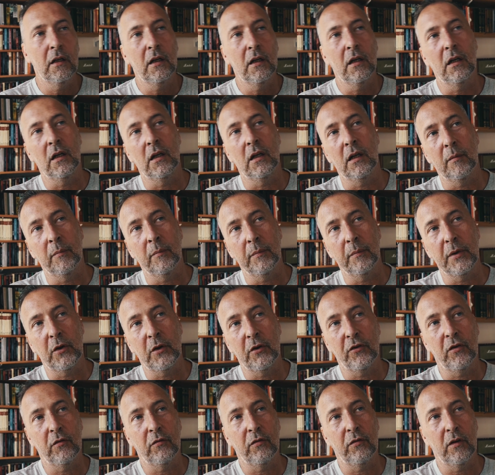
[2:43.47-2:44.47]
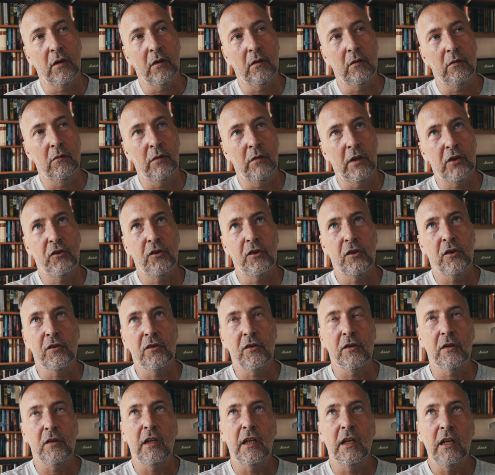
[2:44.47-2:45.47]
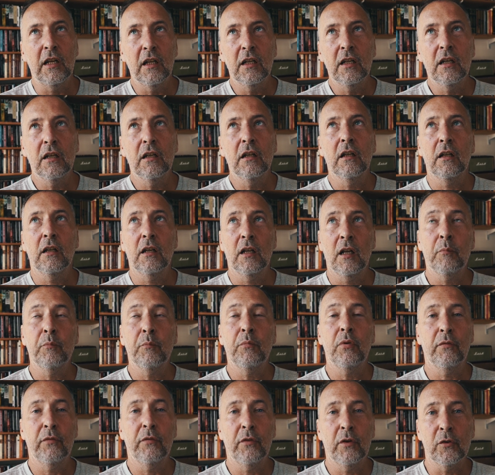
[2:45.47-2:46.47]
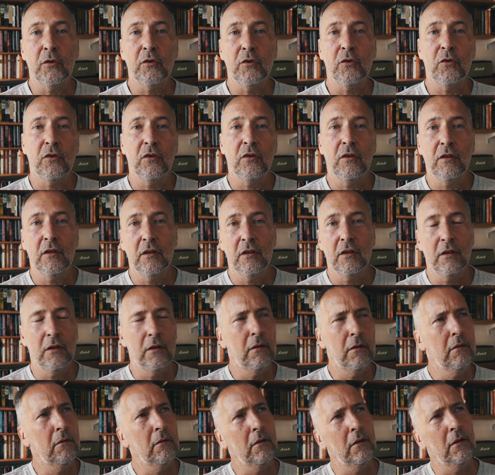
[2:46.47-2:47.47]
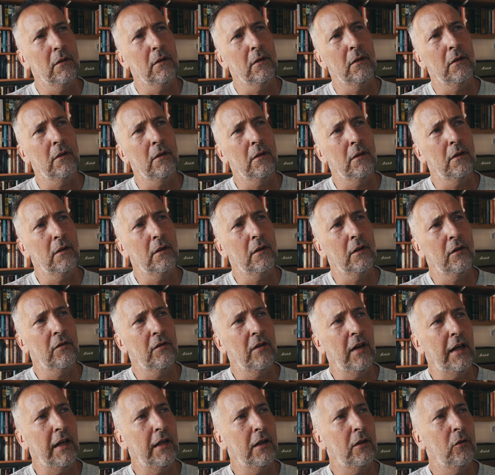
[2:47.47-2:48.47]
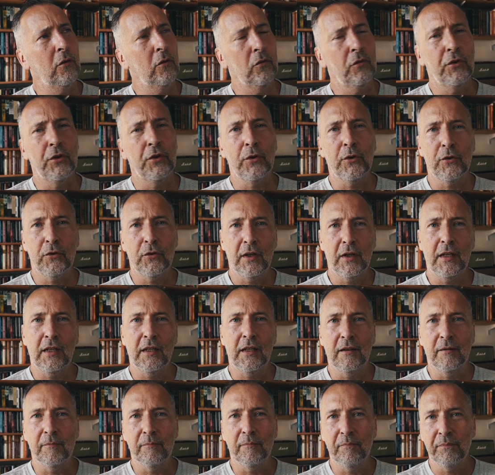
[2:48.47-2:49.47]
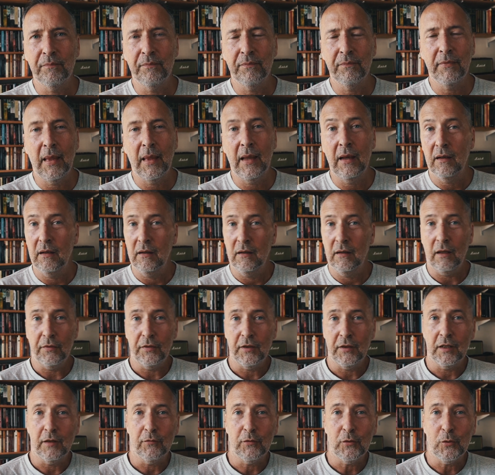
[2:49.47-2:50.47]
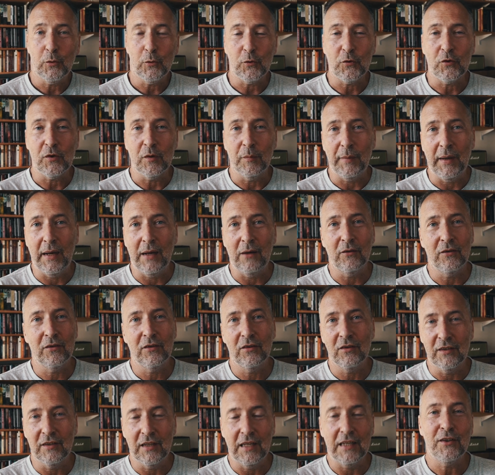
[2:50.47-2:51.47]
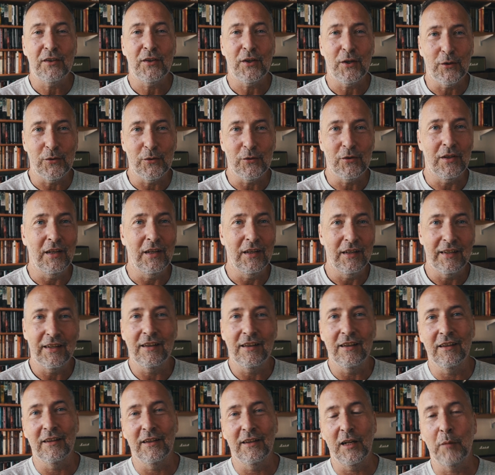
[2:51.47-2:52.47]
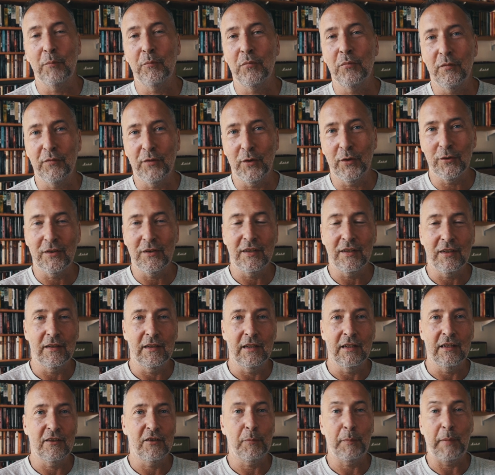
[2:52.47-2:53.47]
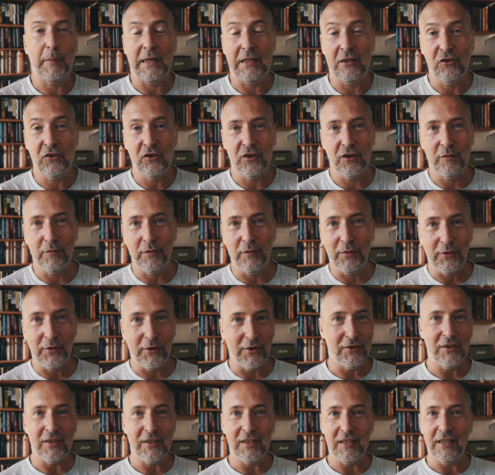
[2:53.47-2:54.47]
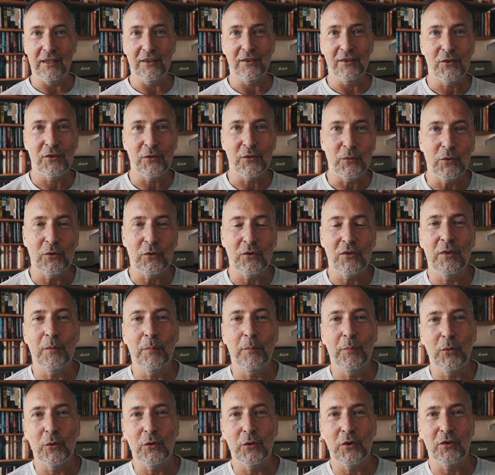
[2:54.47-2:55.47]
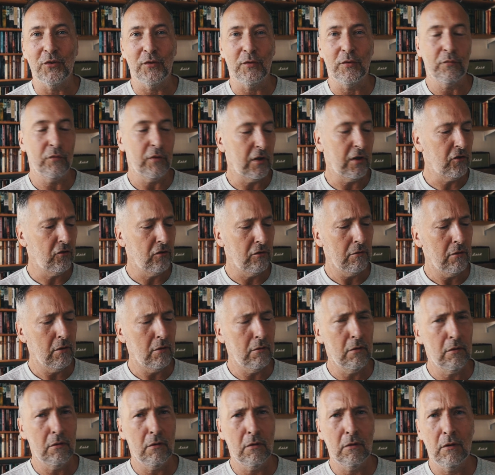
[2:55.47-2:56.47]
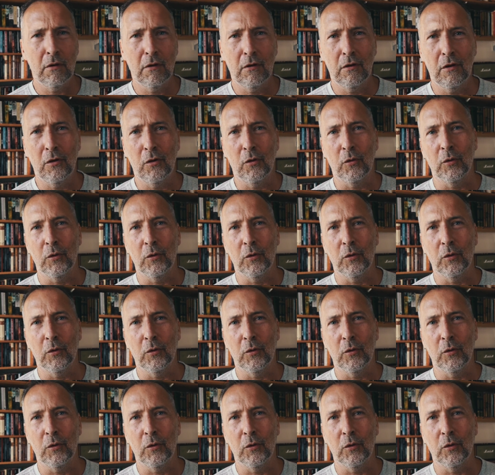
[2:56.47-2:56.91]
um, because of Russia's illegal and unprovoked uh, attack on Ukraine. Nothing, of course, about NATO's illegal and unprovoked expansion over 30 years towards the borders of Russia. No, no, no, no, no, no.